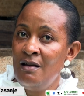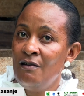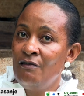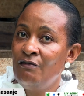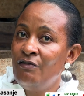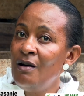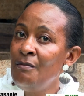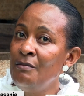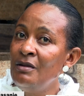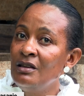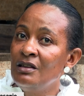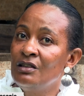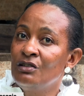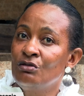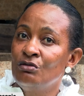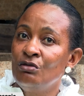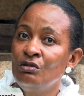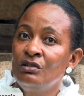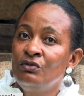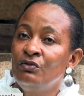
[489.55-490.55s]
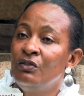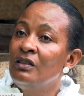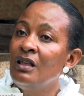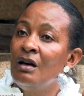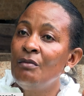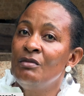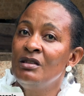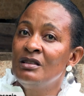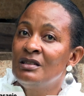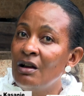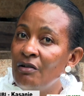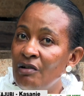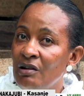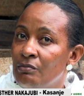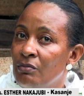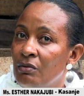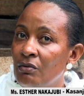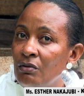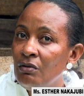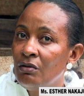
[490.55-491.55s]
Farming is not for the
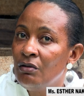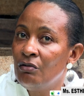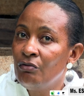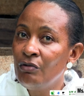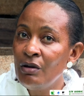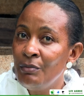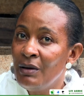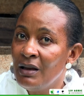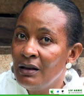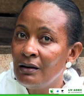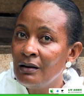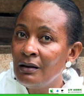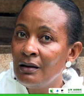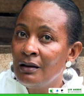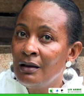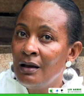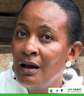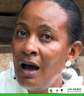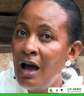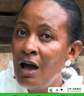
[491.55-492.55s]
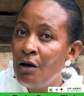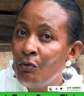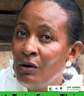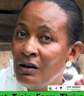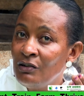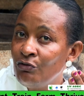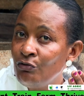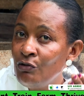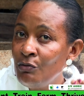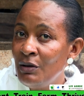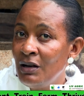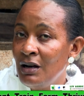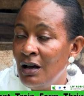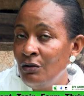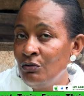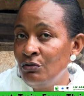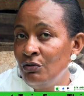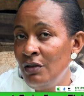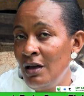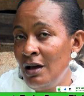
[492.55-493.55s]
miserable women. I want women
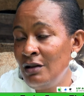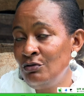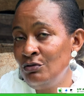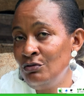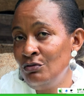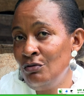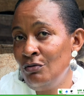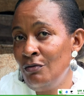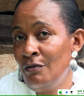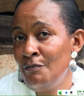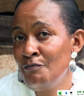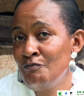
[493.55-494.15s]
out there to know.